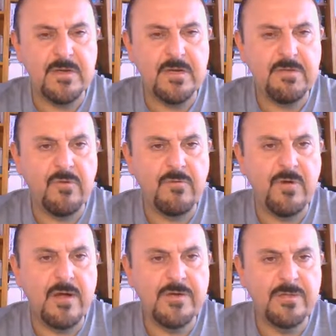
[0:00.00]
for
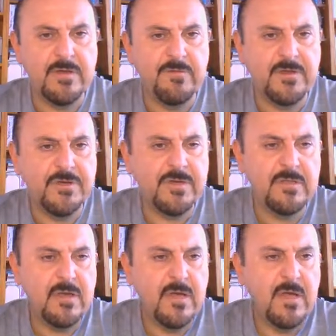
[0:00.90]
function definition.
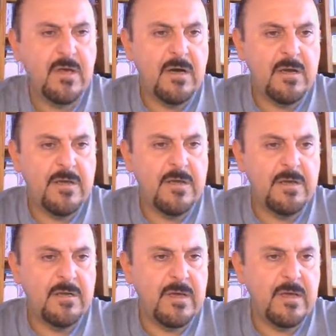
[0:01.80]
I
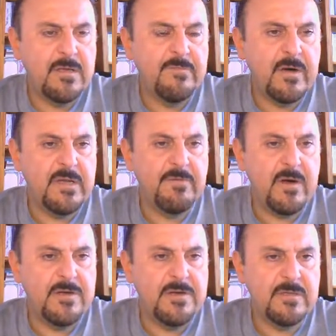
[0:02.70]
here define a
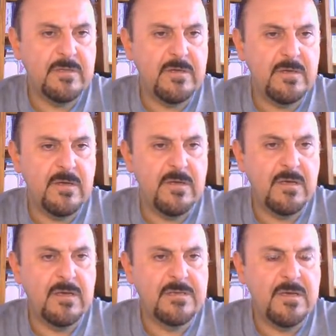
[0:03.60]
function,
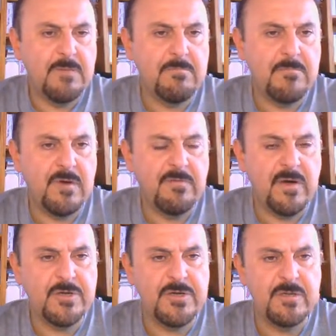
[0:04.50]
a sum
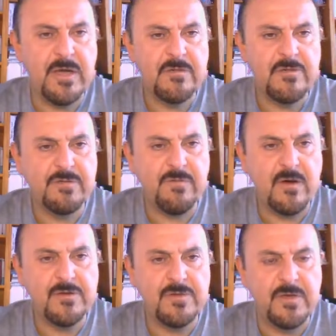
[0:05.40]
function, addition
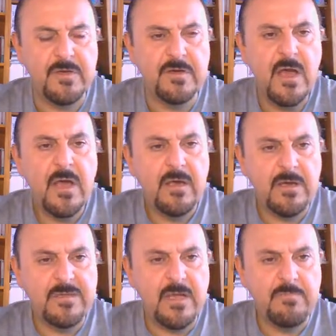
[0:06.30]
function here,
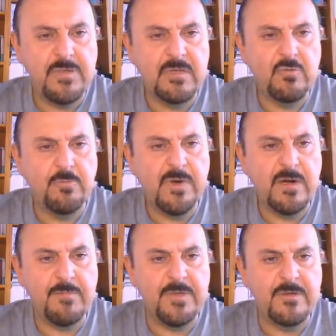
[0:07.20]
accepting 2
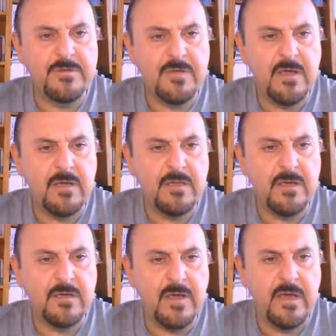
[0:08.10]
parameters
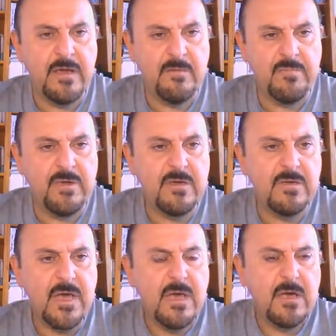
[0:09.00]
like a and b.
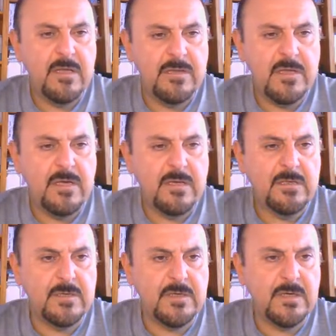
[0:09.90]
And
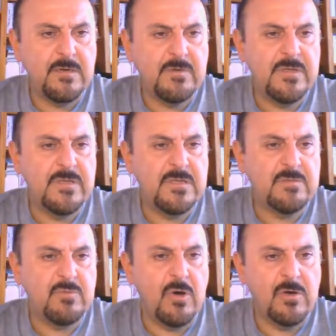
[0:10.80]
here within this
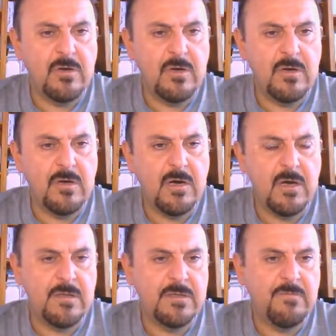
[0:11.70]
block
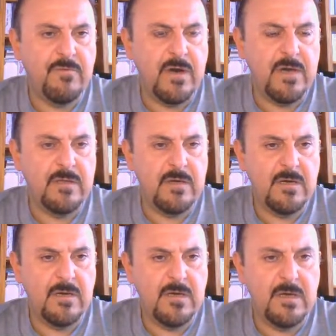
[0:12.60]
I define
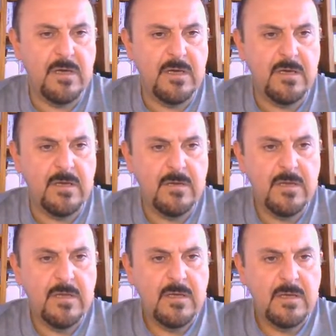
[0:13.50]
a
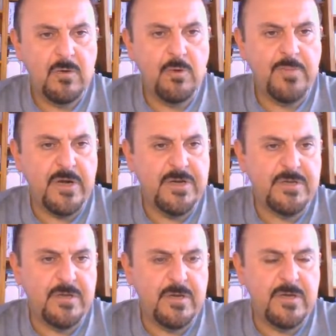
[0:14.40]

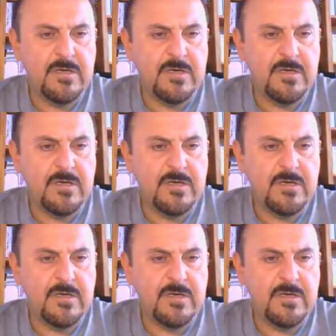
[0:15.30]
operation here,